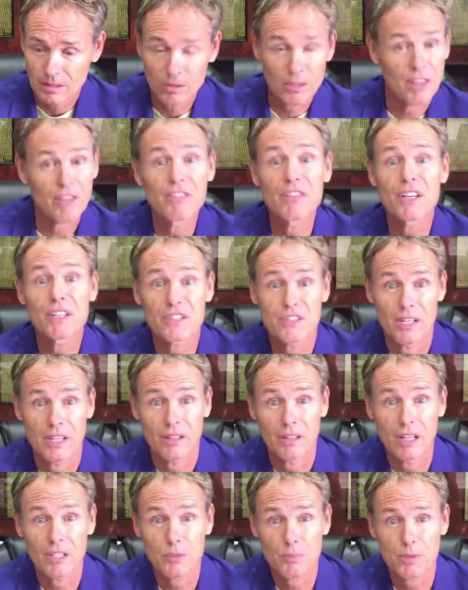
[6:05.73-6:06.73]

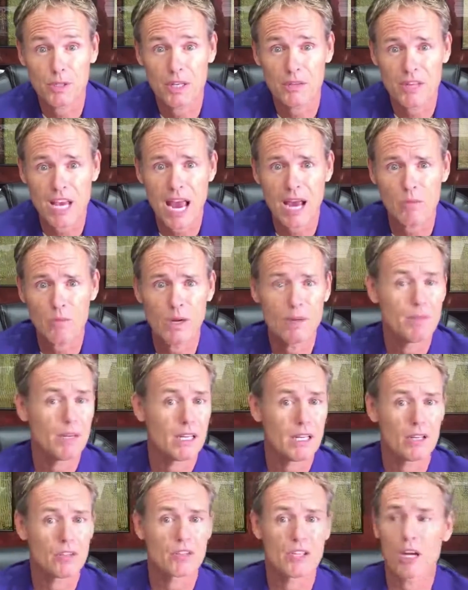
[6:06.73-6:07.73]
visit, let's put it that way,
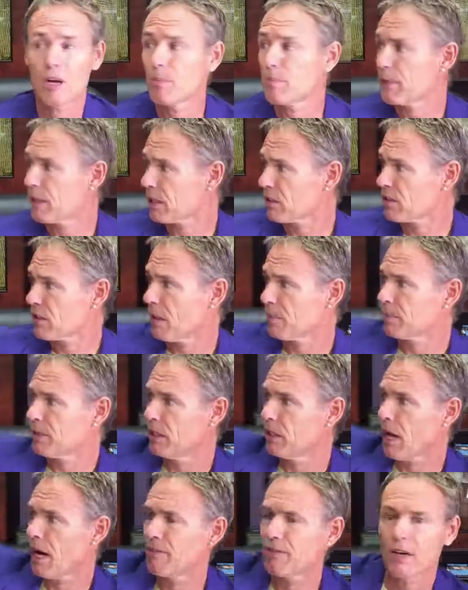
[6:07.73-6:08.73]
because they'll pick
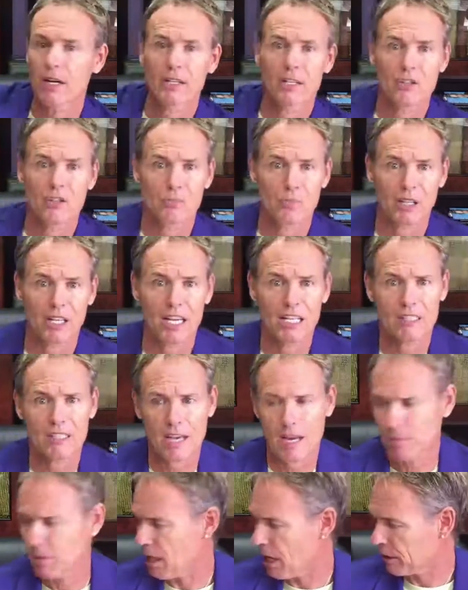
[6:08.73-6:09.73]
something off our display
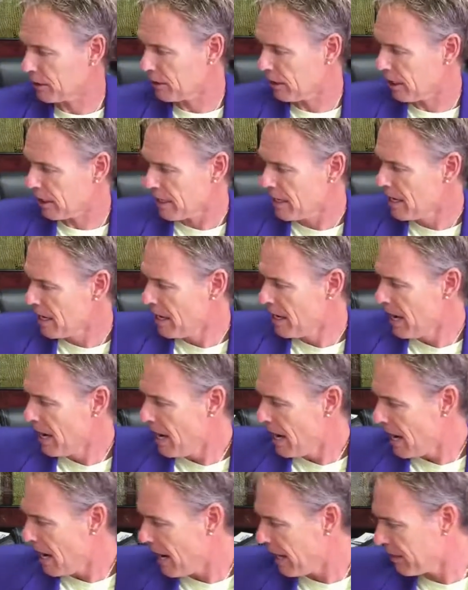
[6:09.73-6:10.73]
table out there
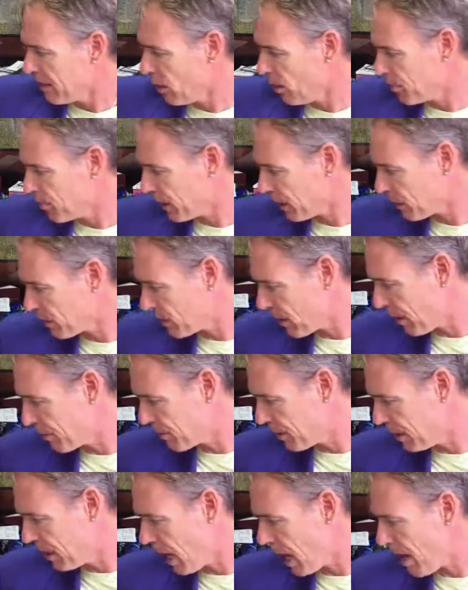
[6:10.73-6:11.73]
and they'll pick
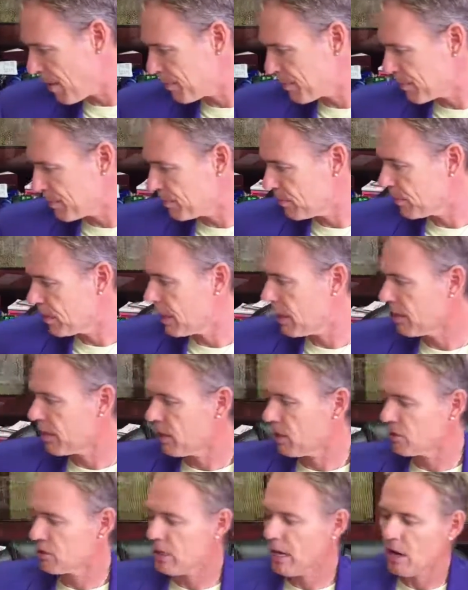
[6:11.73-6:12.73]
something up and
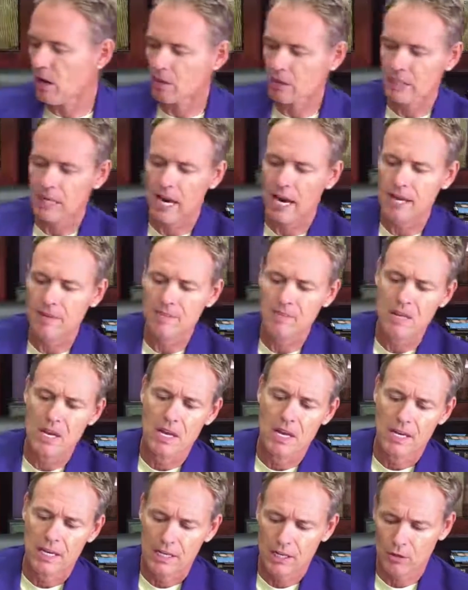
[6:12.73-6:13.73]
they'll say, okay,
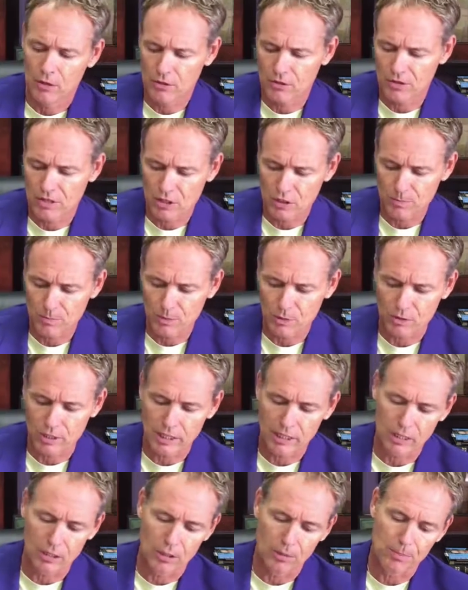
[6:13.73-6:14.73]
here's this
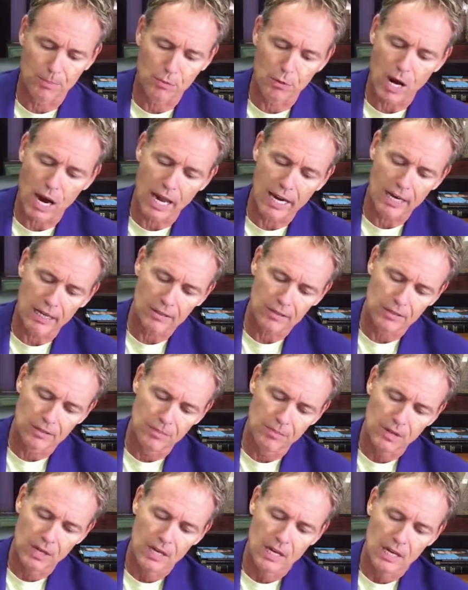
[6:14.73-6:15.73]
particular product,